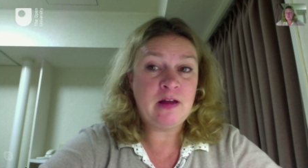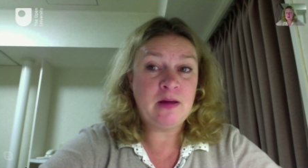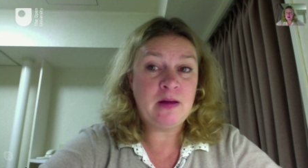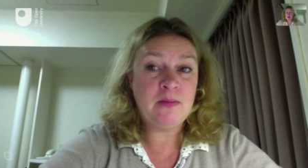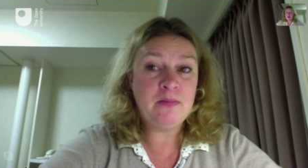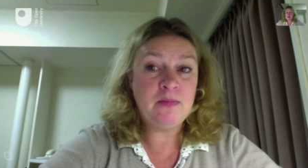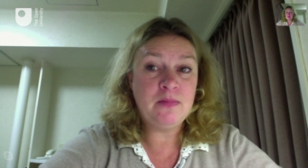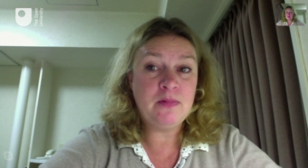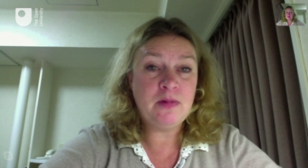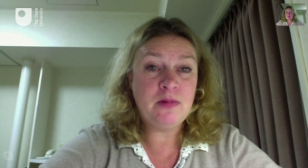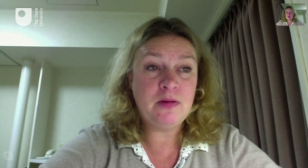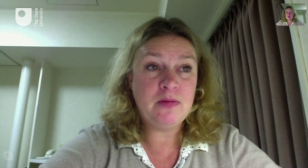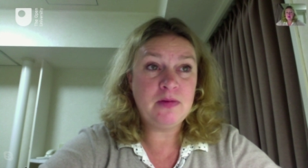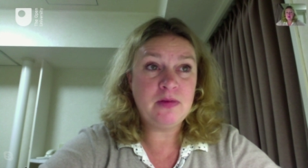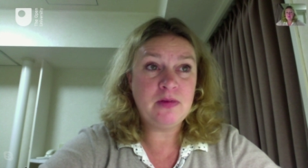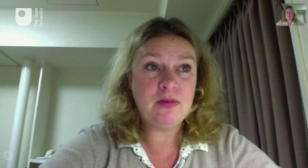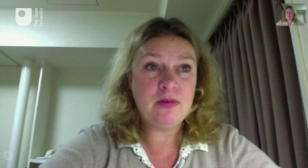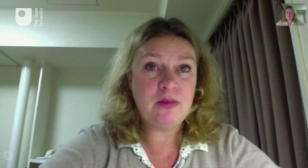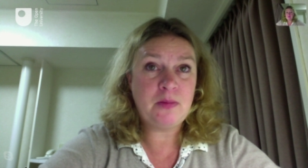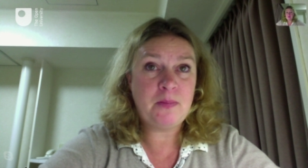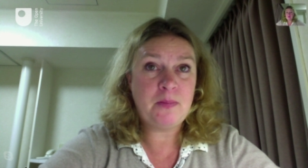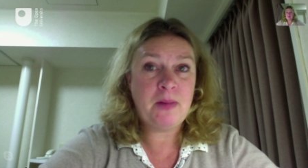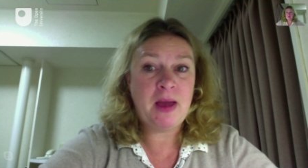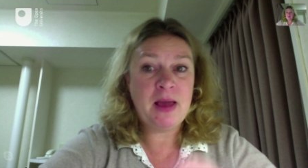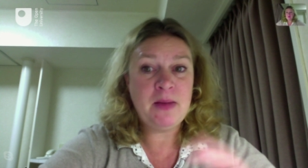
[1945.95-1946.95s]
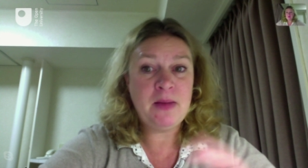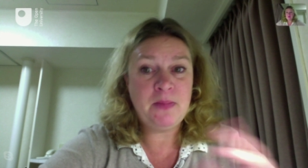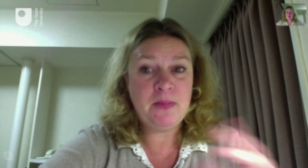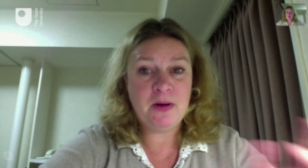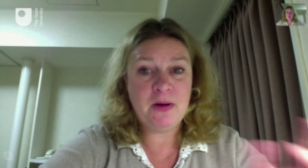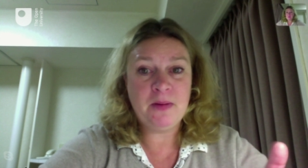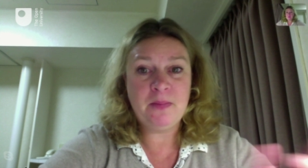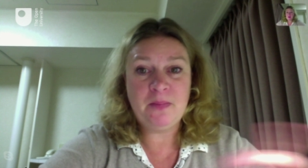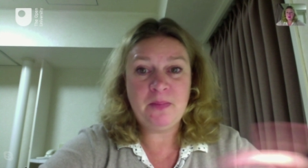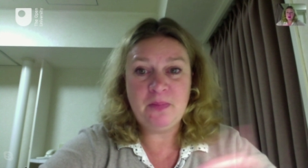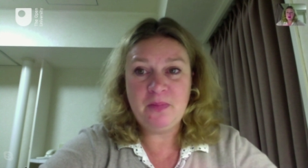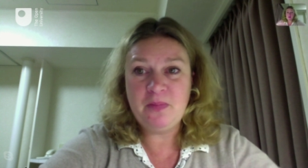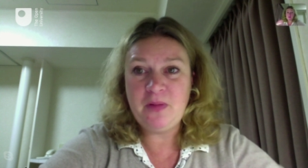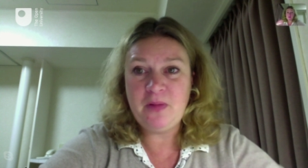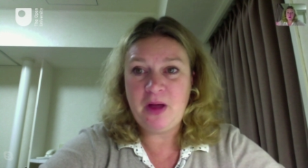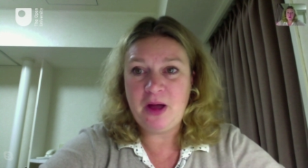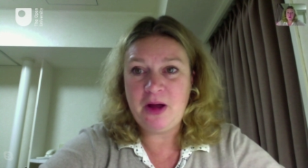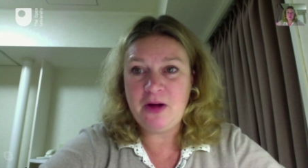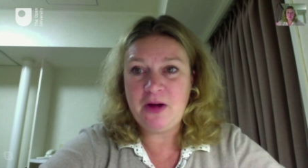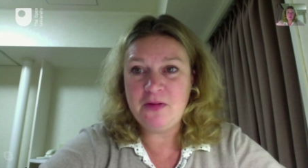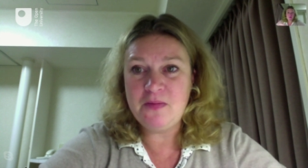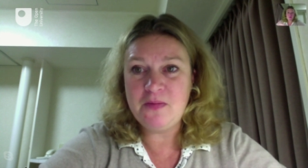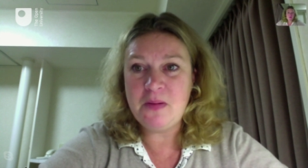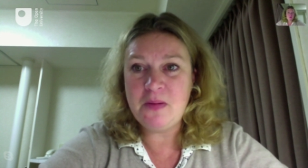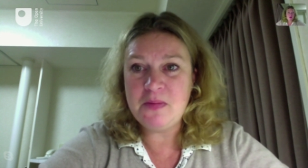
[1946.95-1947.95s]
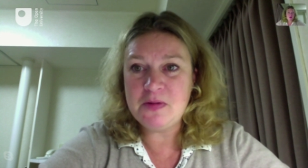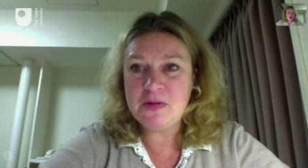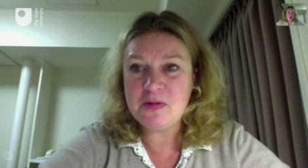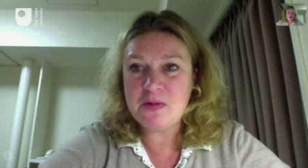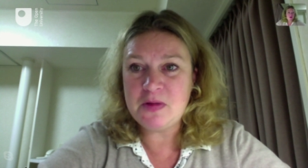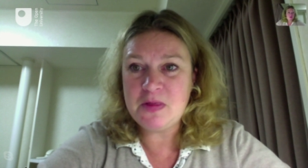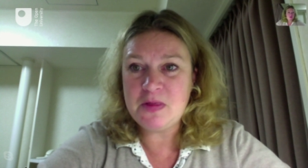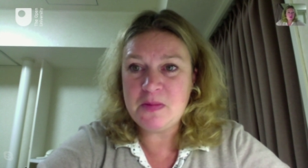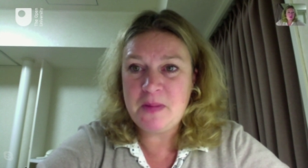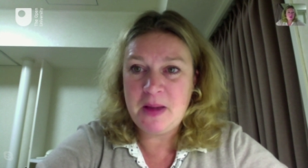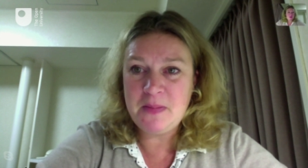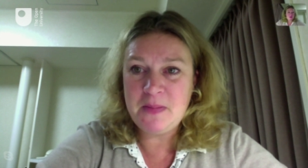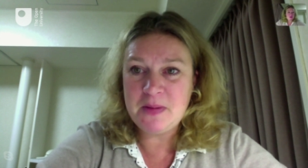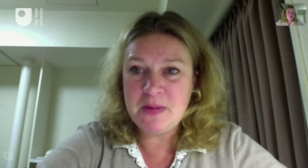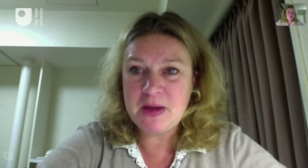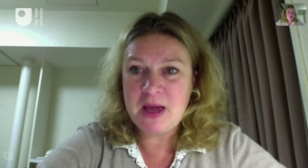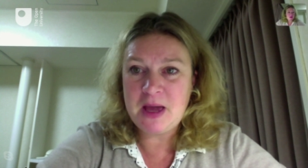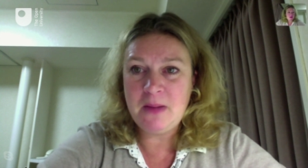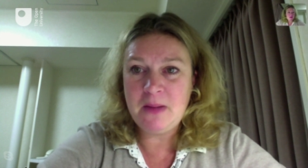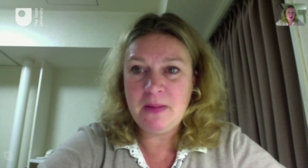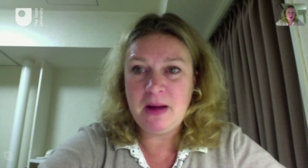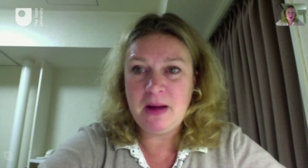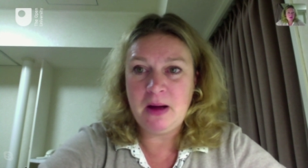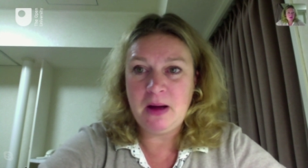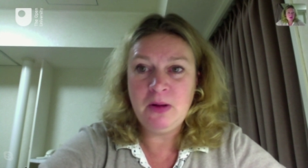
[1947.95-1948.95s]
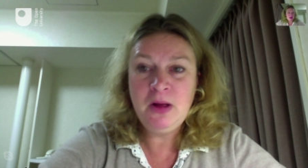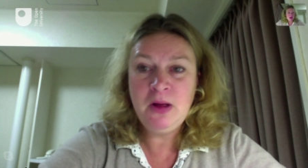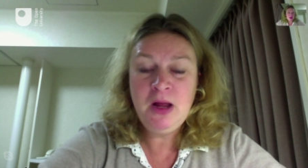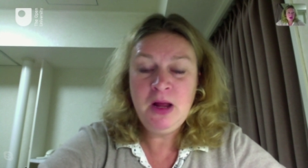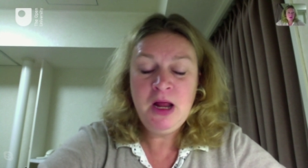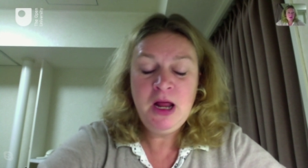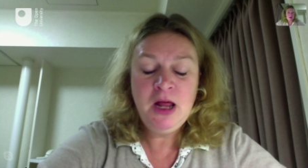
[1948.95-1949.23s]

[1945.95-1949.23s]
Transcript: Um, that the paper, I remember when the paper came out,